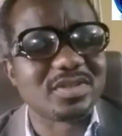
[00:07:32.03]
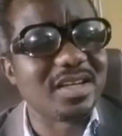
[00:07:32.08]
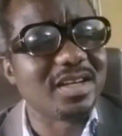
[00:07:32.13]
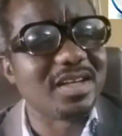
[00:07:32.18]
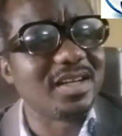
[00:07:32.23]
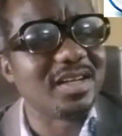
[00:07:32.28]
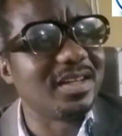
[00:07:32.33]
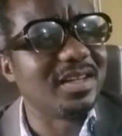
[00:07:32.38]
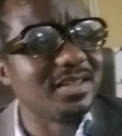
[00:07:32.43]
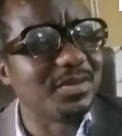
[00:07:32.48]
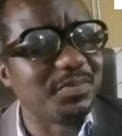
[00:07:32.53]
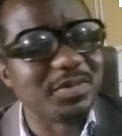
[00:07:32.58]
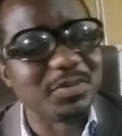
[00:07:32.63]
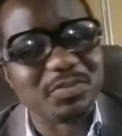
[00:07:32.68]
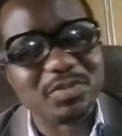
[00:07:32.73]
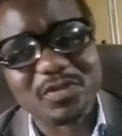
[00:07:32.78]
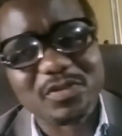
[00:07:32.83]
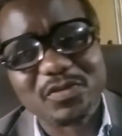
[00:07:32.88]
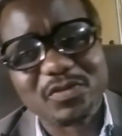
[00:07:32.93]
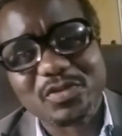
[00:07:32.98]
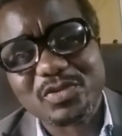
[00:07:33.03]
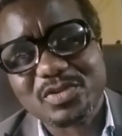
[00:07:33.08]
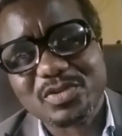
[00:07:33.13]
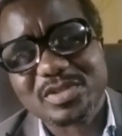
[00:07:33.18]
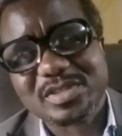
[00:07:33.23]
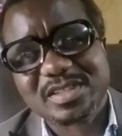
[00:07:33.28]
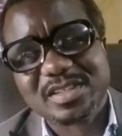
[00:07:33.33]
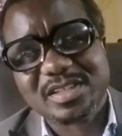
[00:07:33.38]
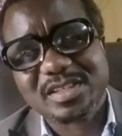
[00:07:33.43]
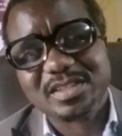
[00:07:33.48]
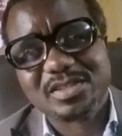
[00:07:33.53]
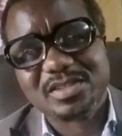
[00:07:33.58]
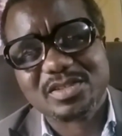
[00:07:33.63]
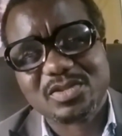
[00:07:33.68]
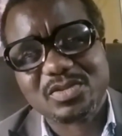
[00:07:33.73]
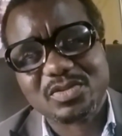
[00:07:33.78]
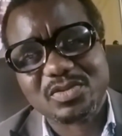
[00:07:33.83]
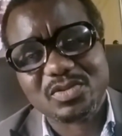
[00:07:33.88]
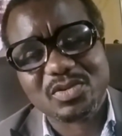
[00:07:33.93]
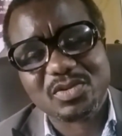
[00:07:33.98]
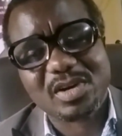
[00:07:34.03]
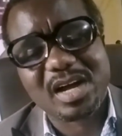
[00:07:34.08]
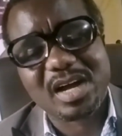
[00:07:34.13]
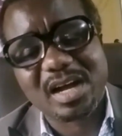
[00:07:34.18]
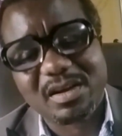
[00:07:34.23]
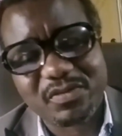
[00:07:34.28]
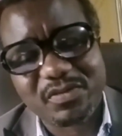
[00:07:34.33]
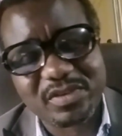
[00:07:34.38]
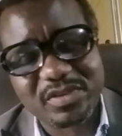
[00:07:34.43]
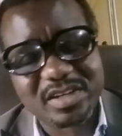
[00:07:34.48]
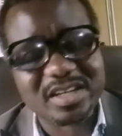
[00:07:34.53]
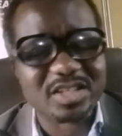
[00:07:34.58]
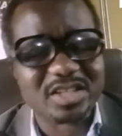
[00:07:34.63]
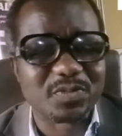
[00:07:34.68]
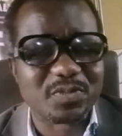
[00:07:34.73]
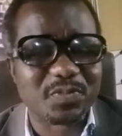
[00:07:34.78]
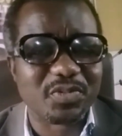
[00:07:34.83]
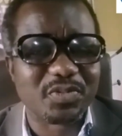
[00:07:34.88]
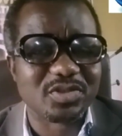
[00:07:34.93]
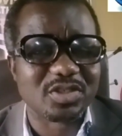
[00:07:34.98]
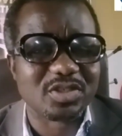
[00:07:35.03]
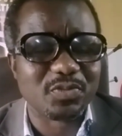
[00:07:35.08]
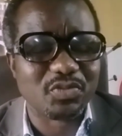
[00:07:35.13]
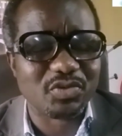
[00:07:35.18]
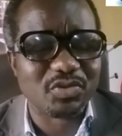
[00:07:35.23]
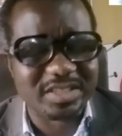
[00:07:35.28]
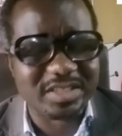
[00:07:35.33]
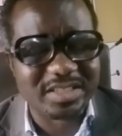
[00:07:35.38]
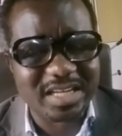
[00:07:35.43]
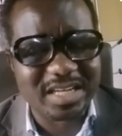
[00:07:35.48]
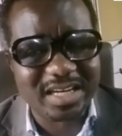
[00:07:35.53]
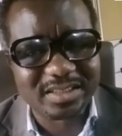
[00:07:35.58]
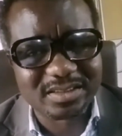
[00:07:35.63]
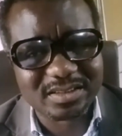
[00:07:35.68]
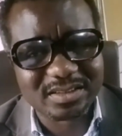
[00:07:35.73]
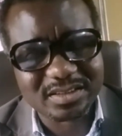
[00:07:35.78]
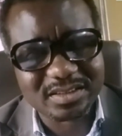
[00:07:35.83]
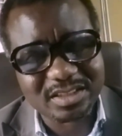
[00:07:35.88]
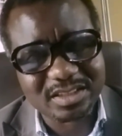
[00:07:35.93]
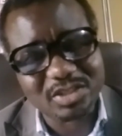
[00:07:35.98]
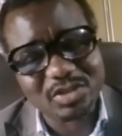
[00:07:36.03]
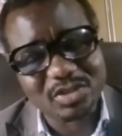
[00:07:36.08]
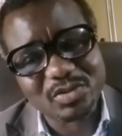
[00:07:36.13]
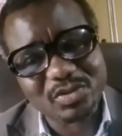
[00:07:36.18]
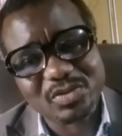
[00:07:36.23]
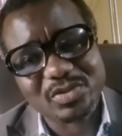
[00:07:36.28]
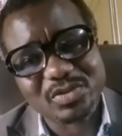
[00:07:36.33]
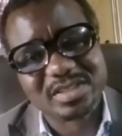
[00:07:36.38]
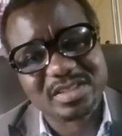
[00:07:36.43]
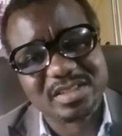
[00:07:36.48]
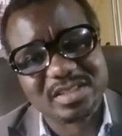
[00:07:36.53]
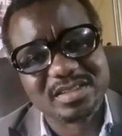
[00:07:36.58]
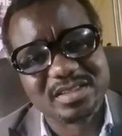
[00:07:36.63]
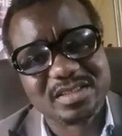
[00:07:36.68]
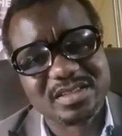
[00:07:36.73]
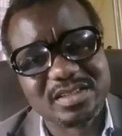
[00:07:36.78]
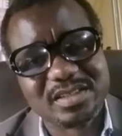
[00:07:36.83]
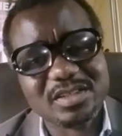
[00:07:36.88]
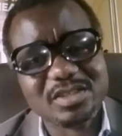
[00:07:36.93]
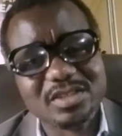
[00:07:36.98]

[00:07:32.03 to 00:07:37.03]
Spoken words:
To tell the people of Ondo State, you have a responsible leader in Ondo State.